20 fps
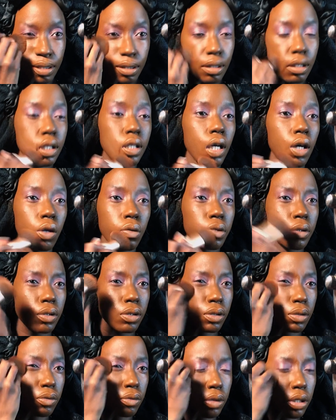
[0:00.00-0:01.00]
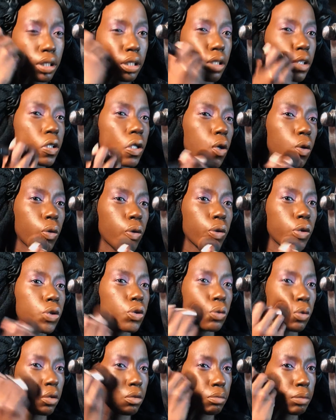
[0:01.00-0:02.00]
You know, you really didn't know who you
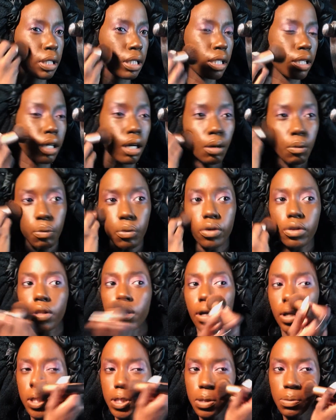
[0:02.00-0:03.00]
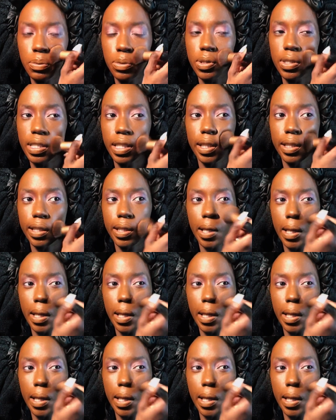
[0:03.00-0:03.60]
were meeting up with 100%.